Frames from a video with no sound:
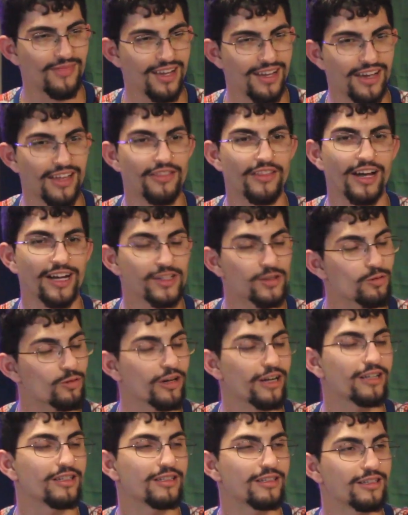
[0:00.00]
And that's what
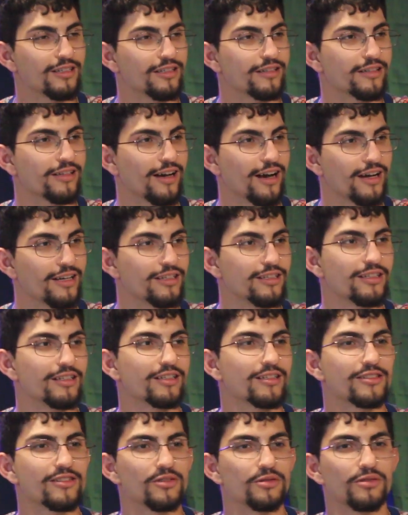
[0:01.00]
I needed. I
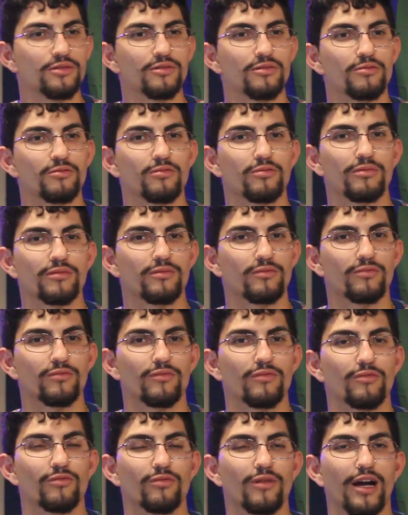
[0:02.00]
needed to
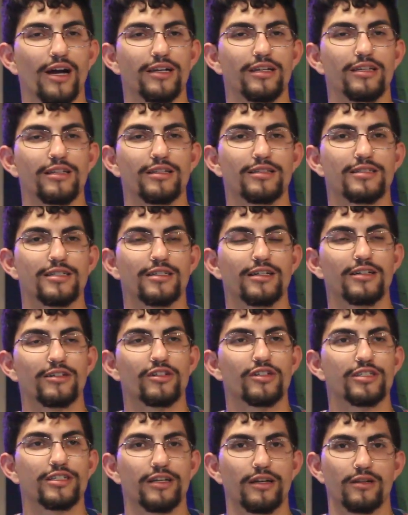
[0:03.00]

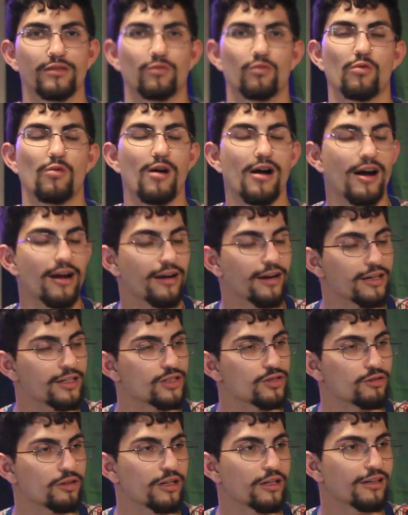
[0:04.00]
understand why I
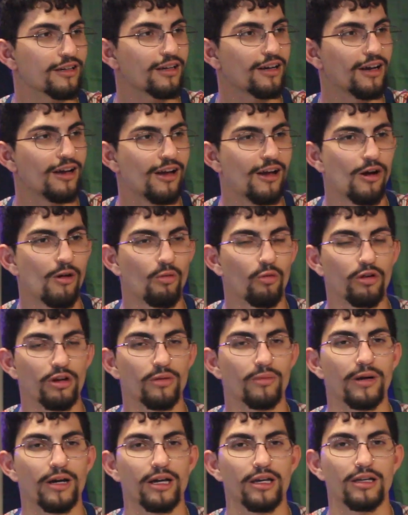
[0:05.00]
drink.
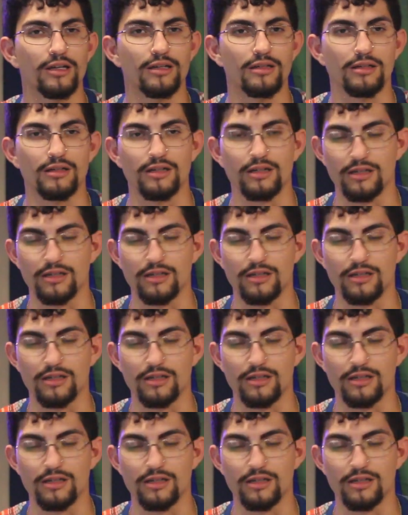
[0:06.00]
They